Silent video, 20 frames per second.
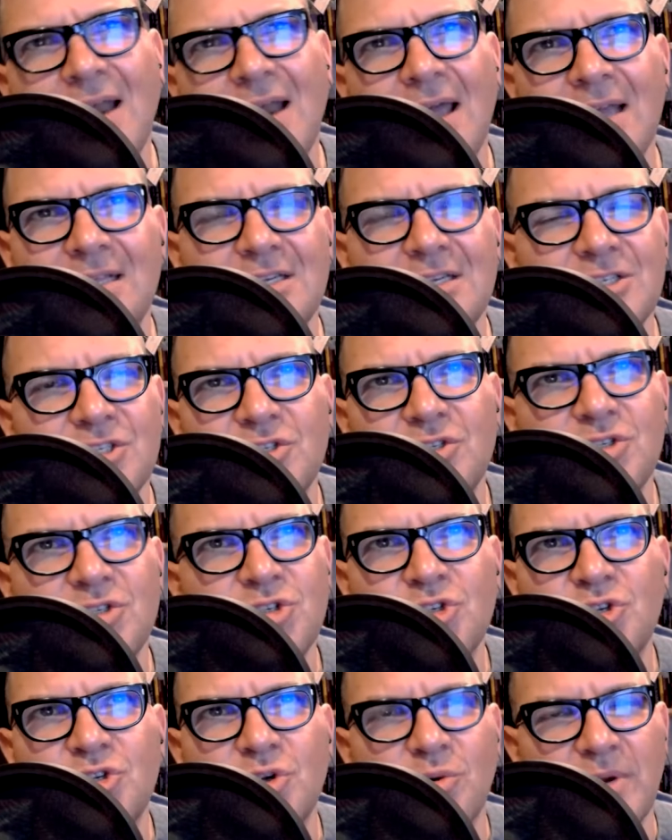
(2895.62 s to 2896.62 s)
like these
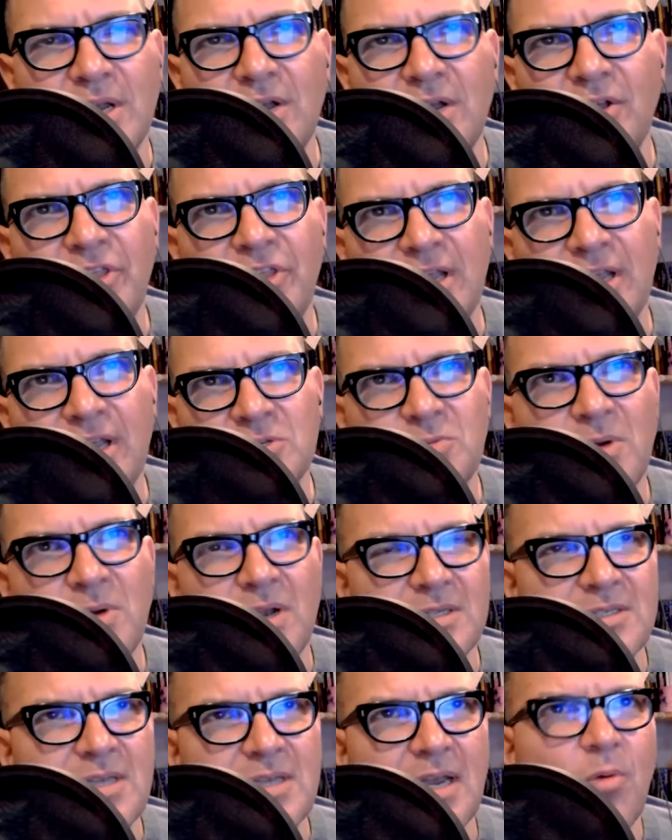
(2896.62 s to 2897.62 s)
surreal things. Well,
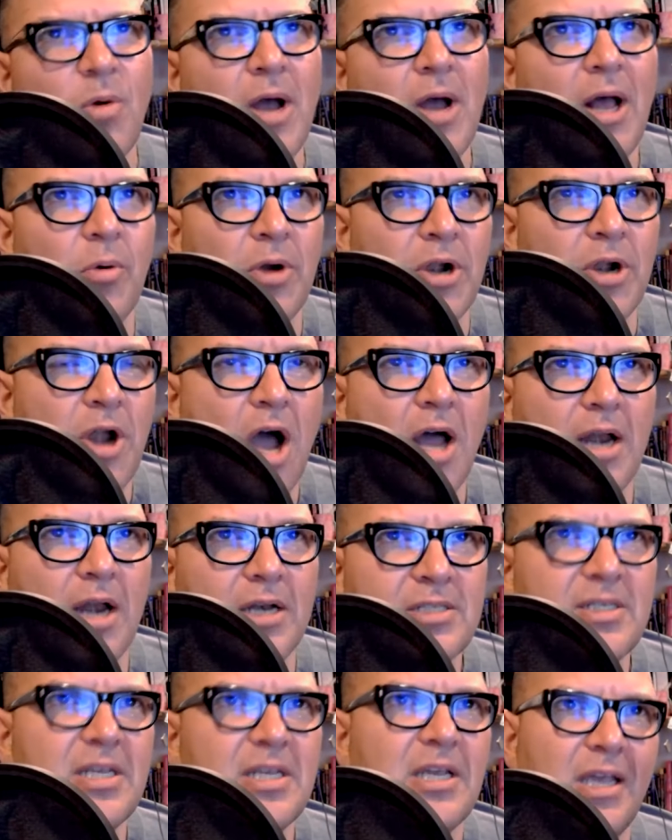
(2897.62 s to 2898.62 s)
it's like, well, we're not
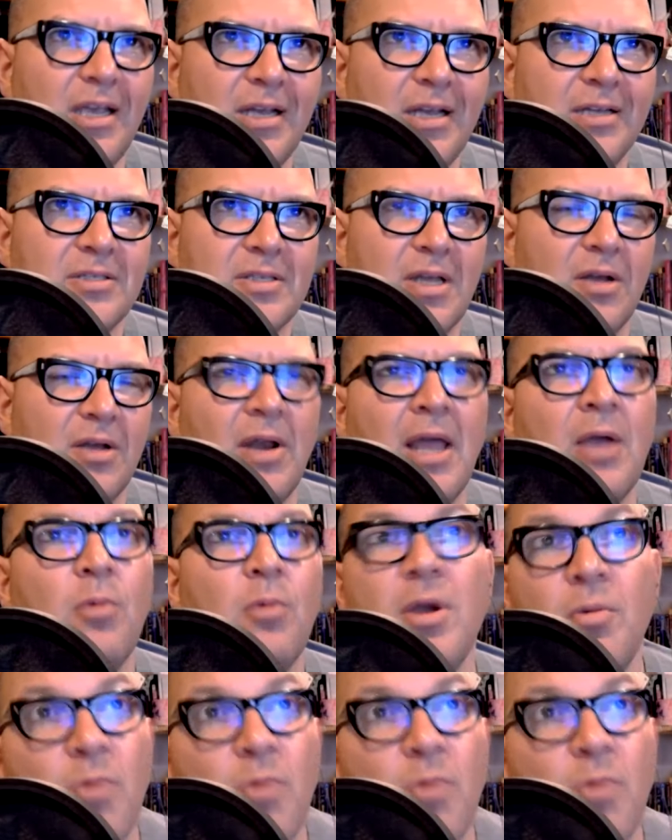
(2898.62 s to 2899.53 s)
seeking consent. Like we